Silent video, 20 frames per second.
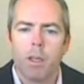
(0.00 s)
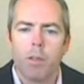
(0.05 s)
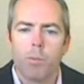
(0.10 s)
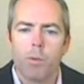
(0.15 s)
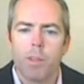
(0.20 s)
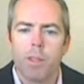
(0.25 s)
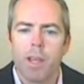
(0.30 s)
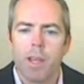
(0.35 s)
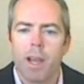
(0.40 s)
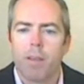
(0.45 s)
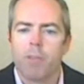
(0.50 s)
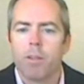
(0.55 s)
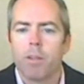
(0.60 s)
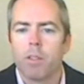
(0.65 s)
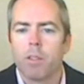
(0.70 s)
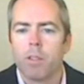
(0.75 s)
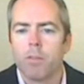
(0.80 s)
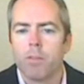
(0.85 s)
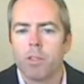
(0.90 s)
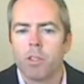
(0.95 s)
And with the
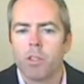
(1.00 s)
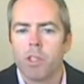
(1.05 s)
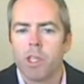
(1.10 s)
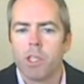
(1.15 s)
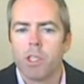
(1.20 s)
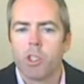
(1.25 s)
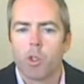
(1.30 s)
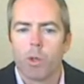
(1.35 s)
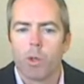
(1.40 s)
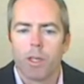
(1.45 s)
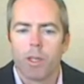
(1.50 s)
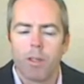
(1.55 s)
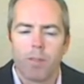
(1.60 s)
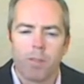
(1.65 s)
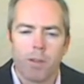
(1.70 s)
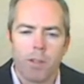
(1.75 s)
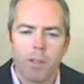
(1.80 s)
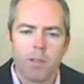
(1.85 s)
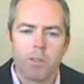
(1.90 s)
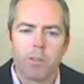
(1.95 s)
advent of exchange-traded
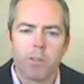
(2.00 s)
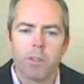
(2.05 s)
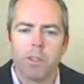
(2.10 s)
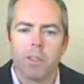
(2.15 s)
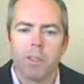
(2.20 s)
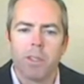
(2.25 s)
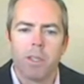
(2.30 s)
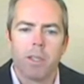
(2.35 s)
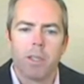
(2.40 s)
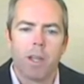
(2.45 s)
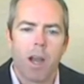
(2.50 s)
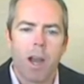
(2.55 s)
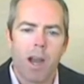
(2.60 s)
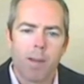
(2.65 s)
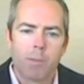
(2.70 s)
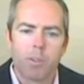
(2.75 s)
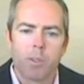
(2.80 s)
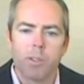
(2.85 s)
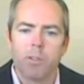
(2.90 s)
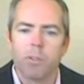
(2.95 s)
funds and
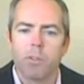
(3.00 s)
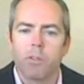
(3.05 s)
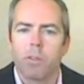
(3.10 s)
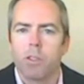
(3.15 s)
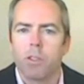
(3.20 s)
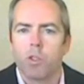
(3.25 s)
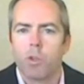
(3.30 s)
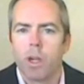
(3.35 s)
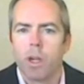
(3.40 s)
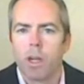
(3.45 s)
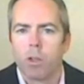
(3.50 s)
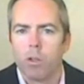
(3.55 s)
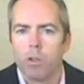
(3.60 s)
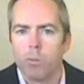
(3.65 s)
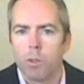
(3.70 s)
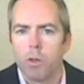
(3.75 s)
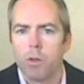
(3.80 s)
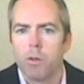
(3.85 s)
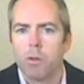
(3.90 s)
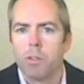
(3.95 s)
options that track
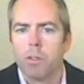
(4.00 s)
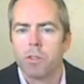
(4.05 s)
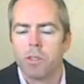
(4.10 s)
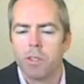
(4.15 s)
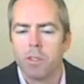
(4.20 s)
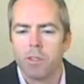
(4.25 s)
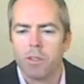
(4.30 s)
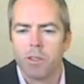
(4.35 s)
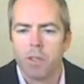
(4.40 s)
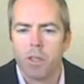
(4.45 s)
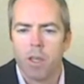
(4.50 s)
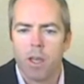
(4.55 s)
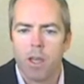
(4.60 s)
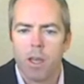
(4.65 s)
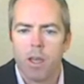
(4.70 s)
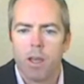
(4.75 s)
global currencies,